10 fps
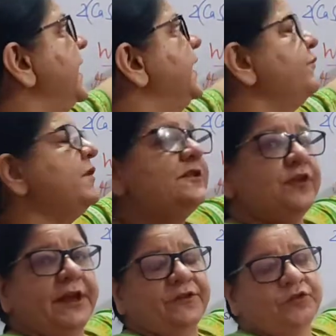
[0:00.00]
it will
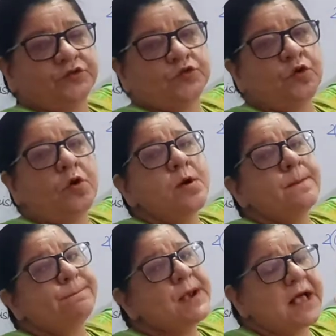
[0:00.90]
change to
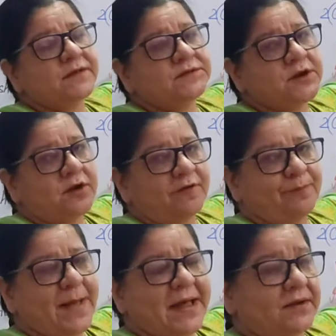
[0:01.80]
plaster
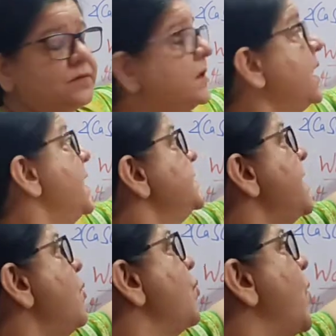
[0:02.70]
of Paris.
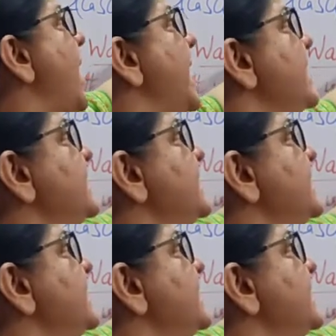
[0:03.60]
Now why